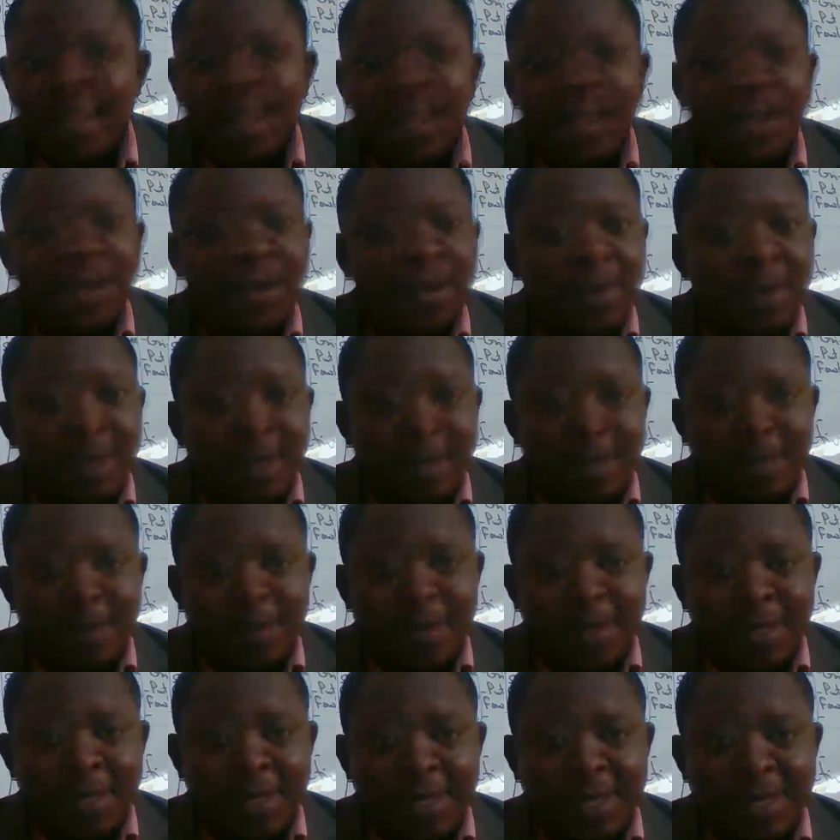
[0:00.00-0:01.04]
Look at the
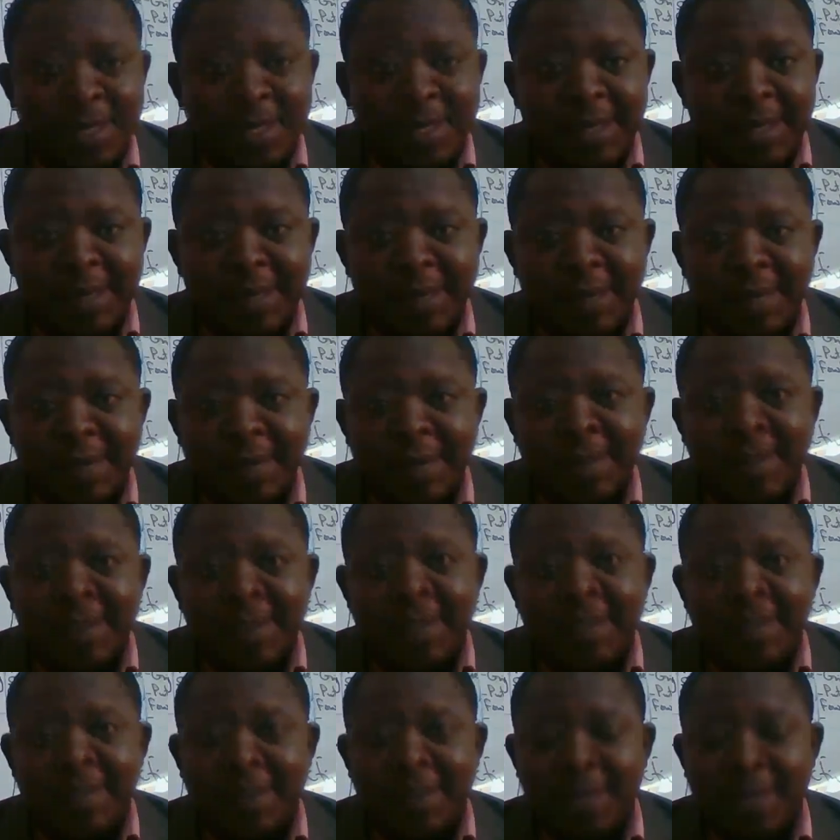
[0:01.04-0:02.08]
body system,
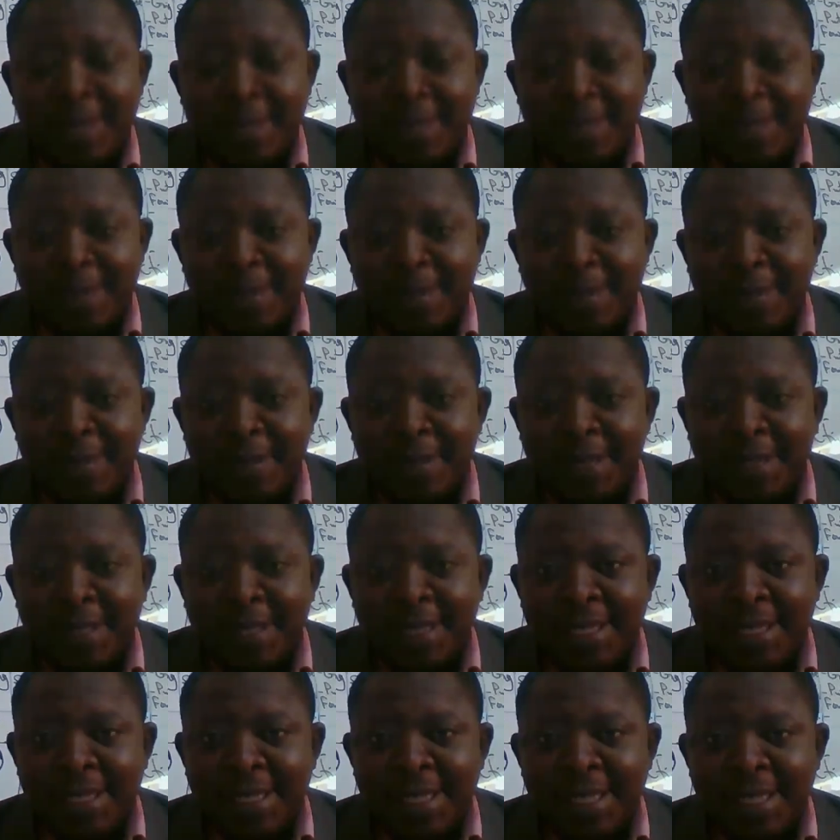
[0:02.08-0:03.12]
see what has been
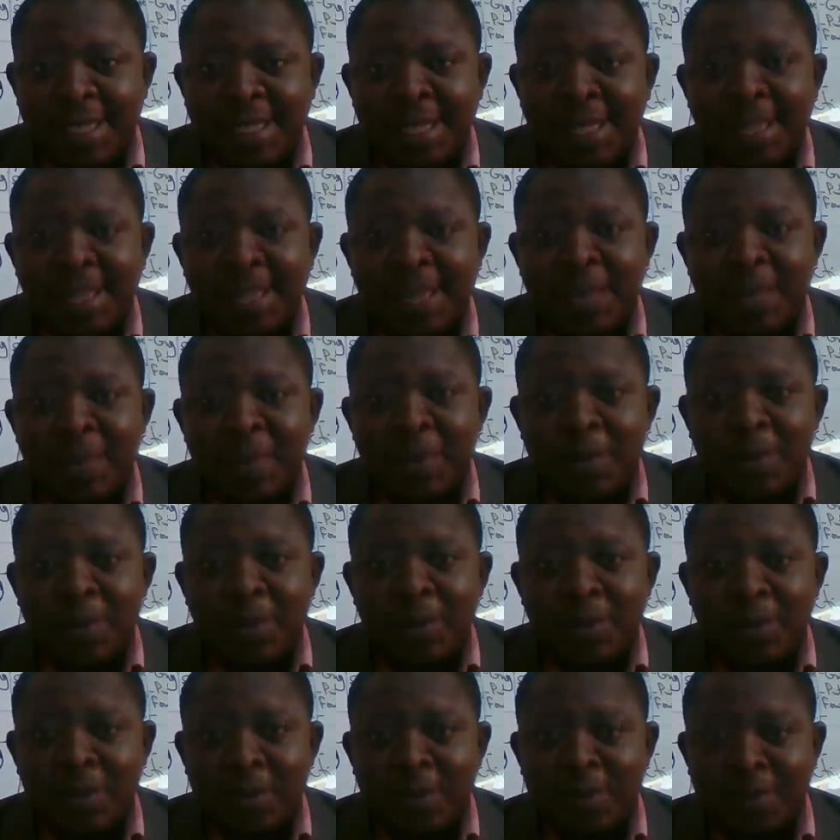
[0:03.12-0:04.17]
affected, then you use those
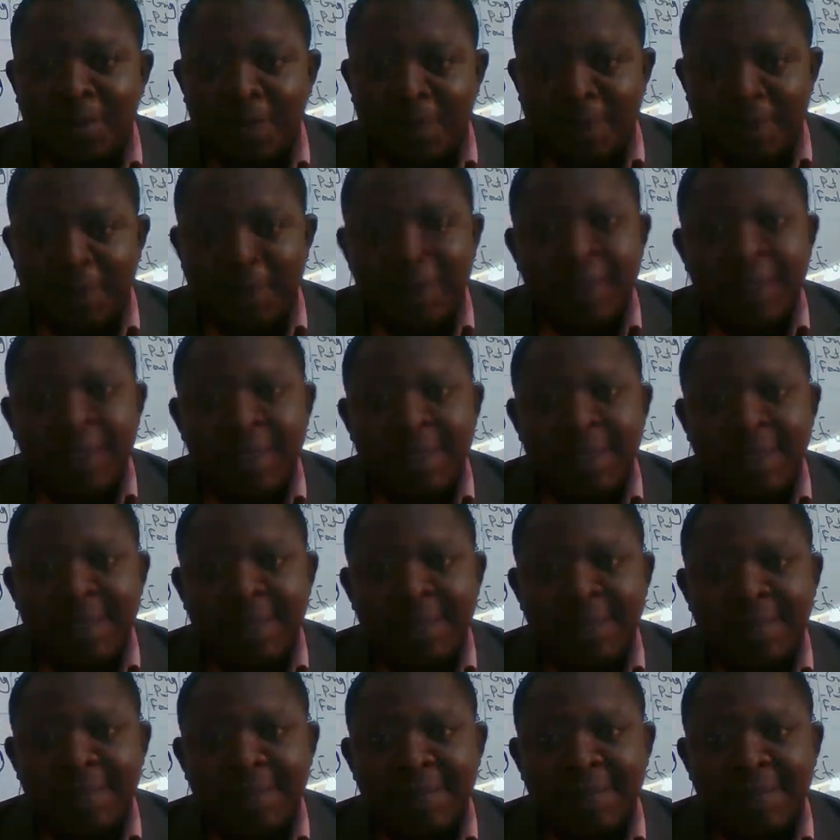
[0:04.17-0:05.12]
qualifier words.